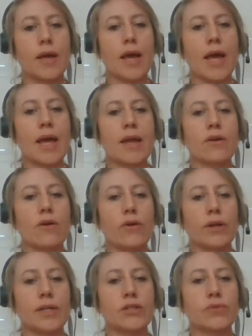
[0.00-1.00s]
and
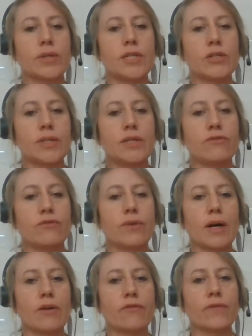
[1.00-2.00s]
early
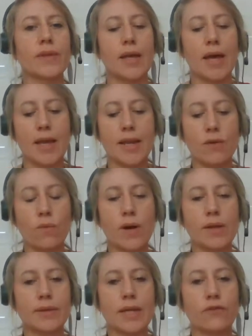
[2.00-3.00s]
2025.
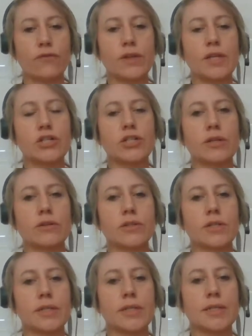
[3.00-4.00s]
Anyone that finished their
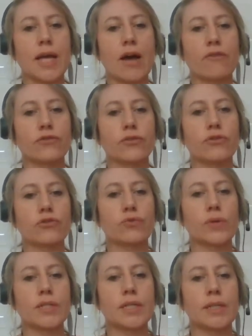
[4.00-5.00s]
studies after the
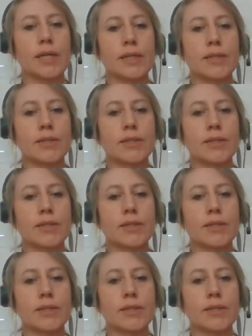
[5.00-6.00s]
29th of
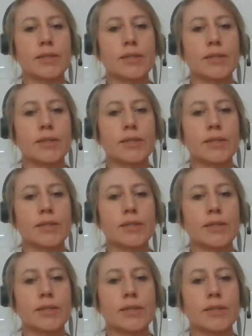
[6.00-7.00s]
February
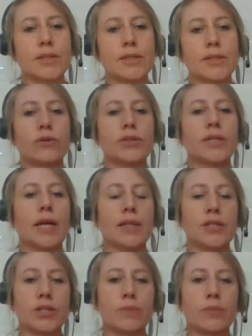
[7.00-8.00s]
2025 are not
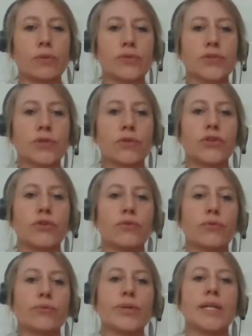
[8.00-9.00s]
eligible. So
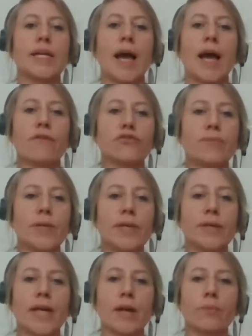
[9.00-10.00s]
you really have to be
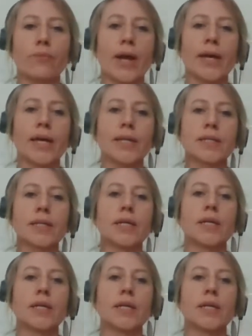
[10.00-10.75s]
in that bracket